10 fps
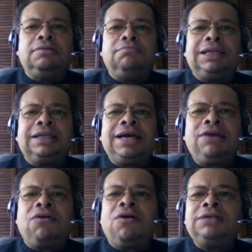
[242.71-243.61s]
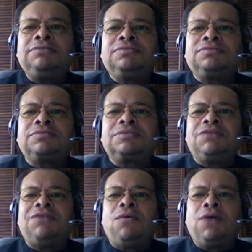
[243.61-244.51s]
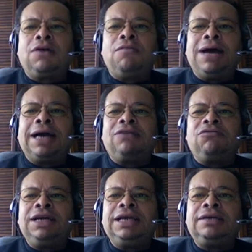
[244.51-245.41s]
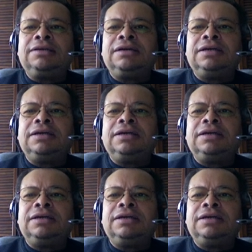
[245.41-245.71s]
But later on, if I want to go back and read it,